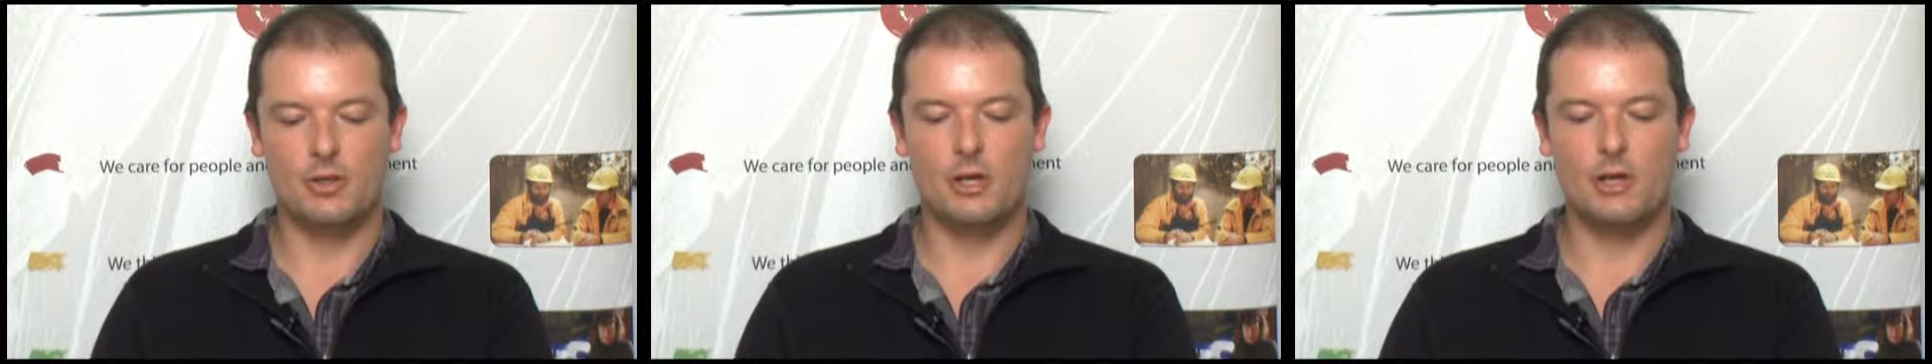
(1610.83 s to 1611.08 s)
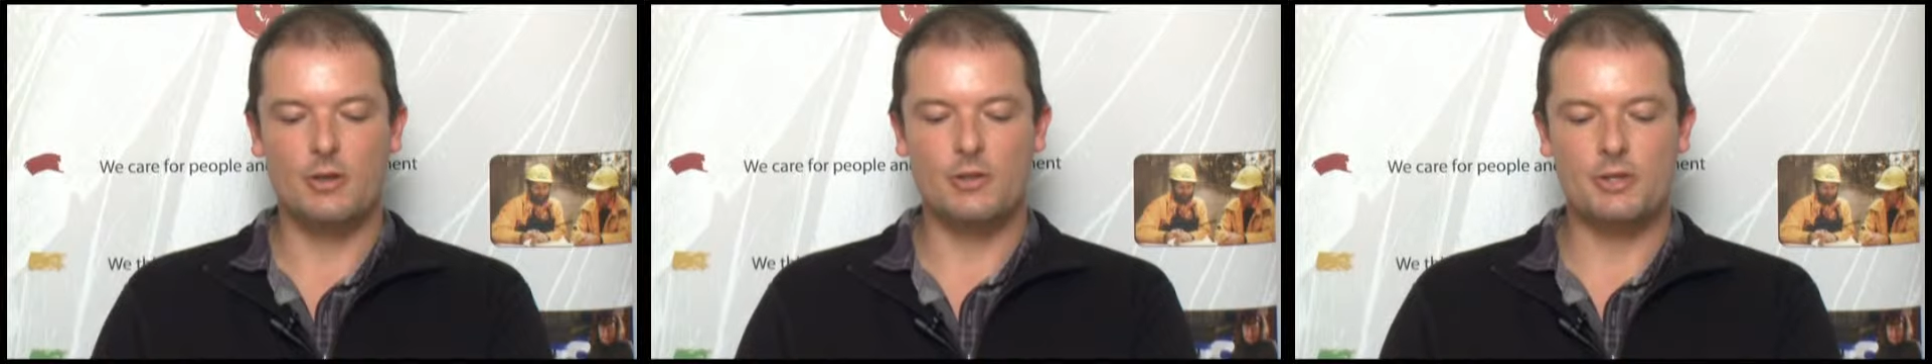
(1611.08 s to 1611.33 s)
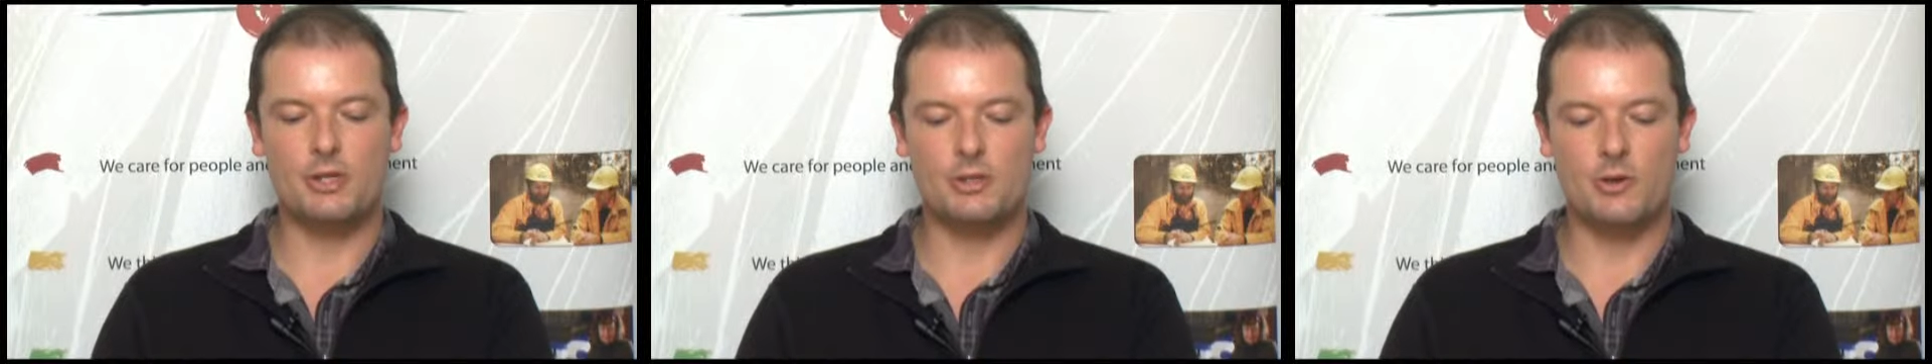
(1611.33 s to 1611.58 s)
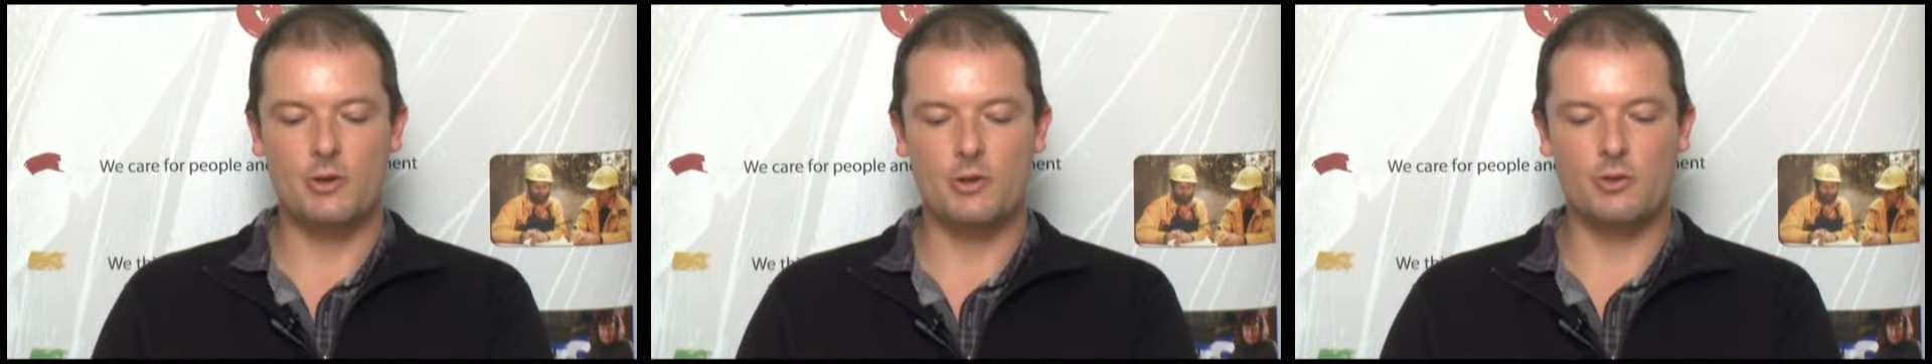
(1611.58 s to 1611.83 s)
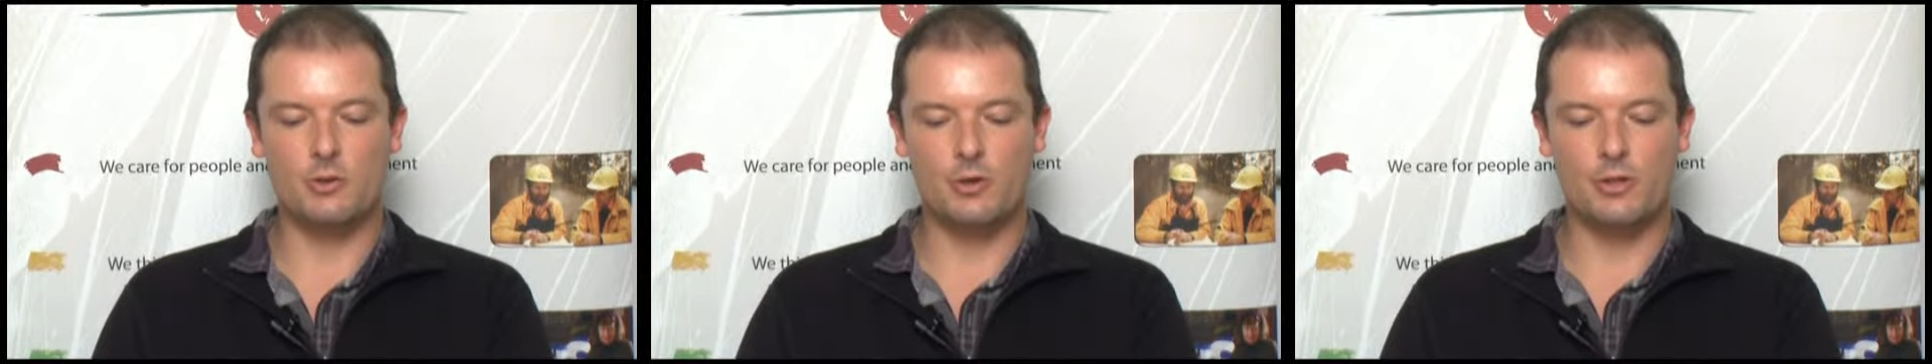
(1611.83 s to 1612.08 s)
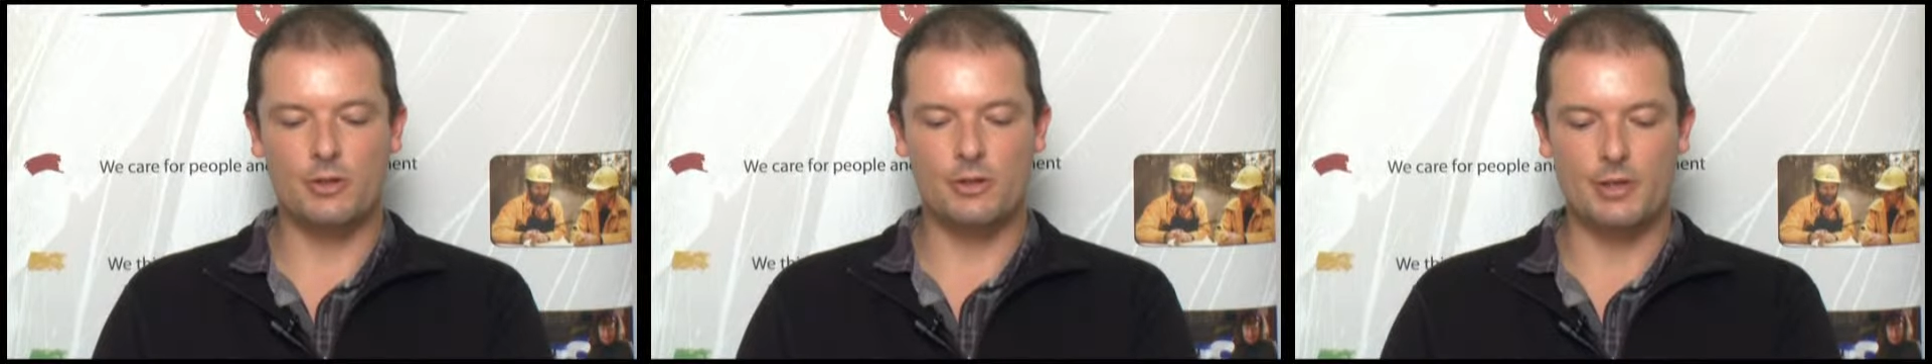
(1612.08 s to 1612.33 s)
Here is a historical
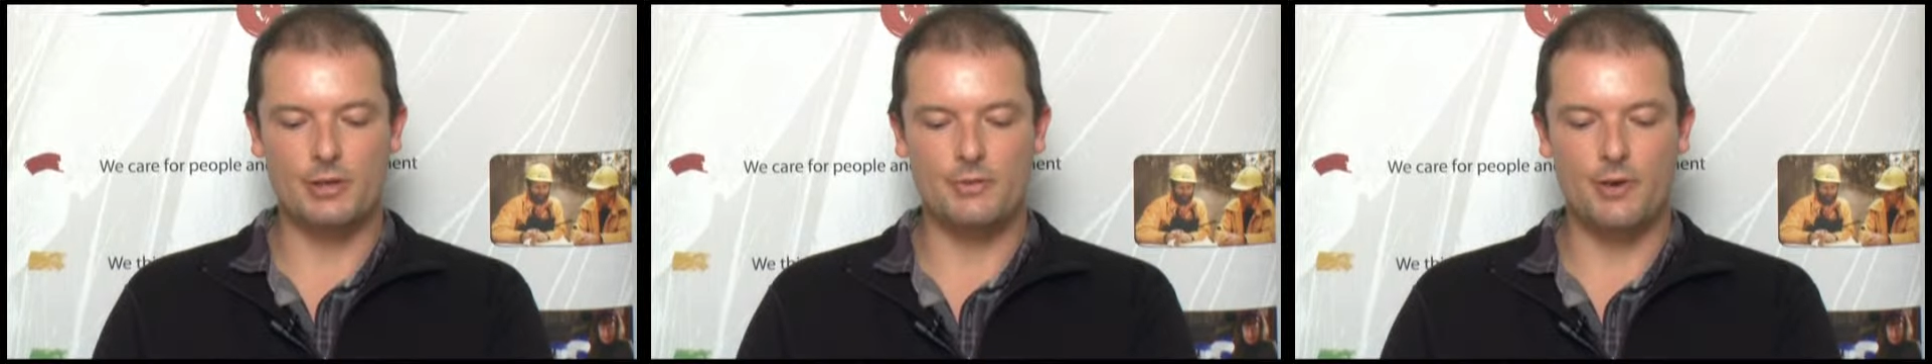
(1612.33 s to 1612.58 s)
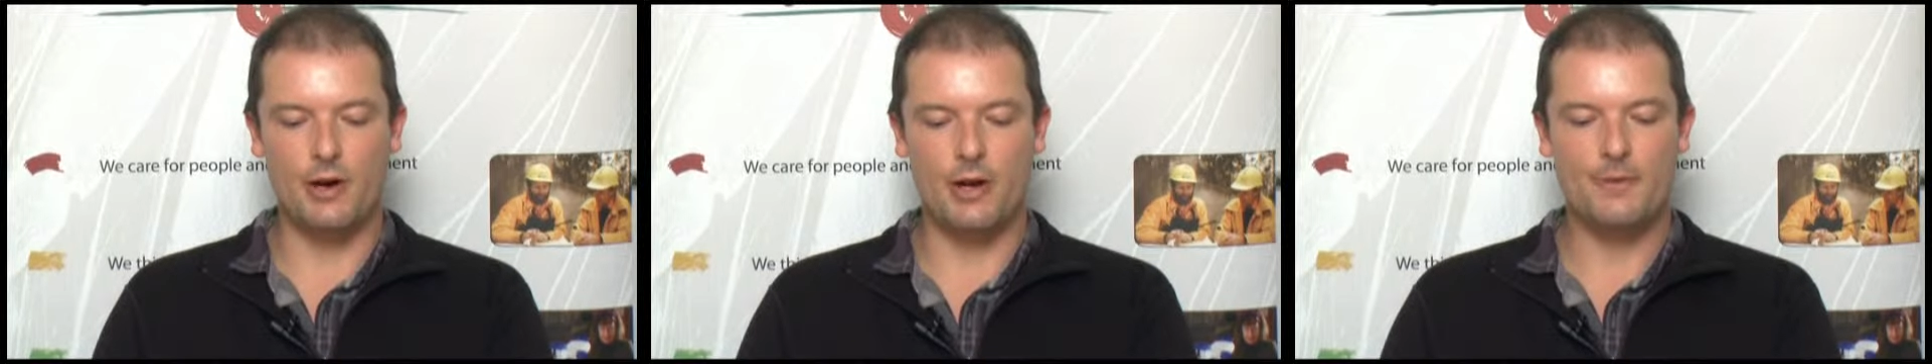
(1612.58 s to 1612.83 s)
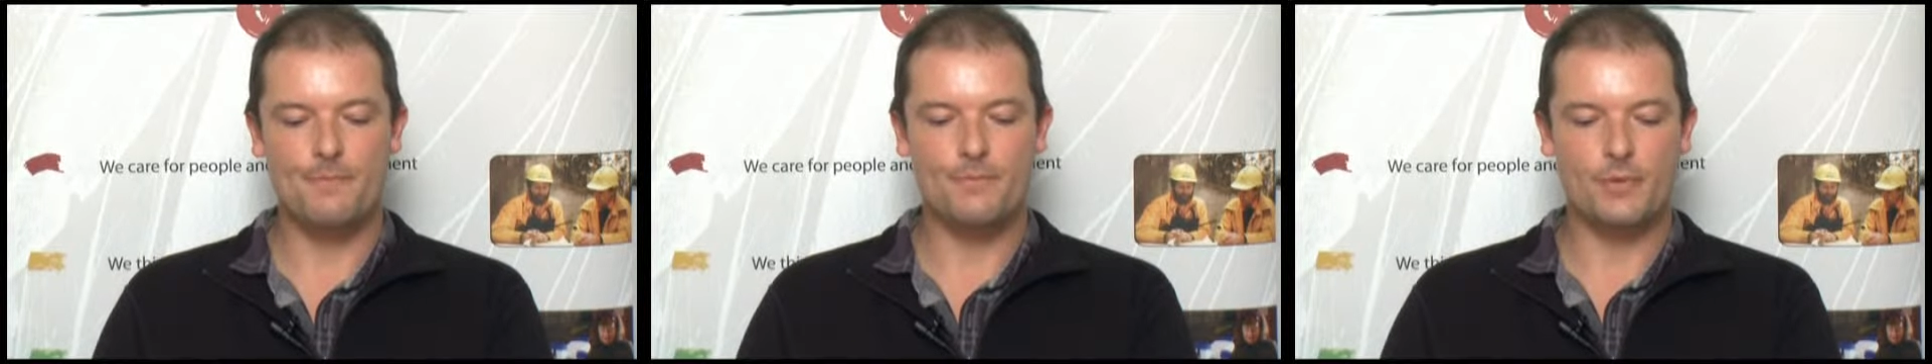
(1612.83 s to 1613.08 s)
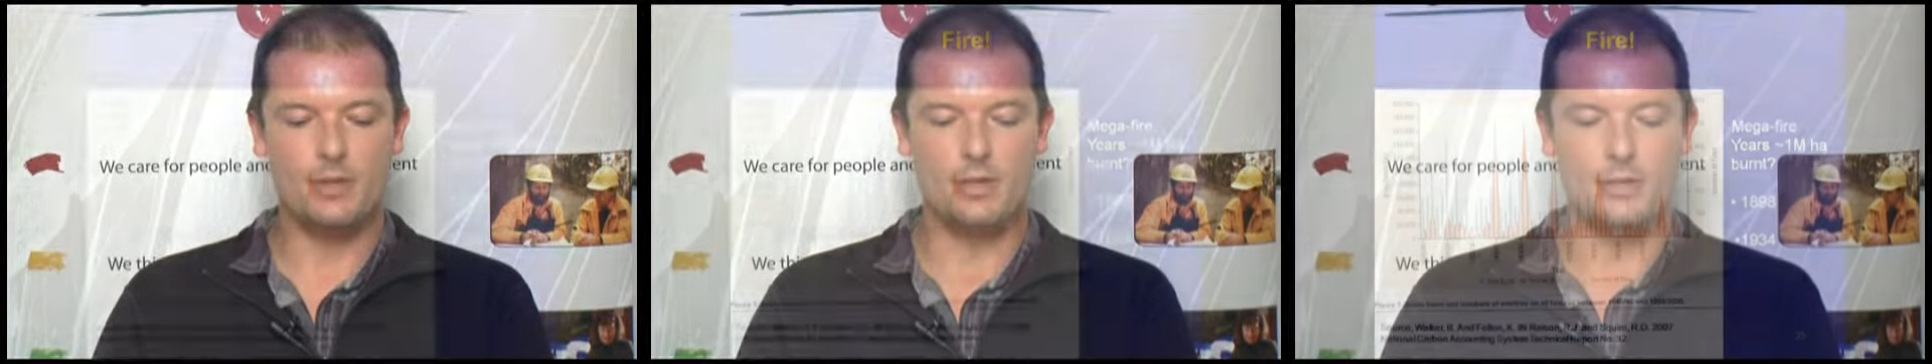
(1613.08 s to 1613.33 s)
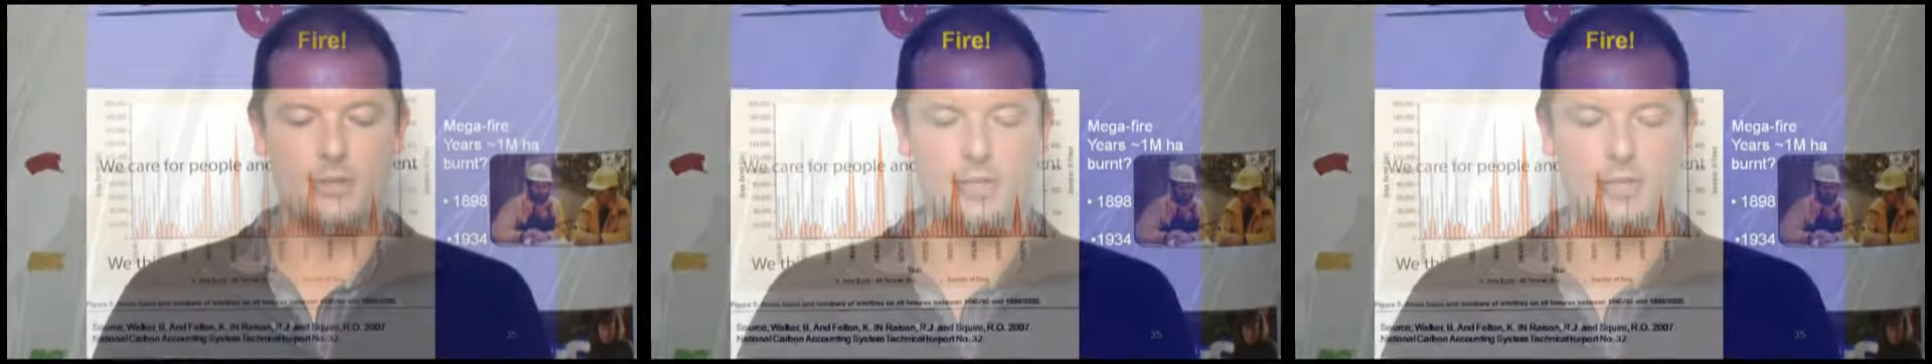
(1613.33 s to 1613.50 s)
look at the fire in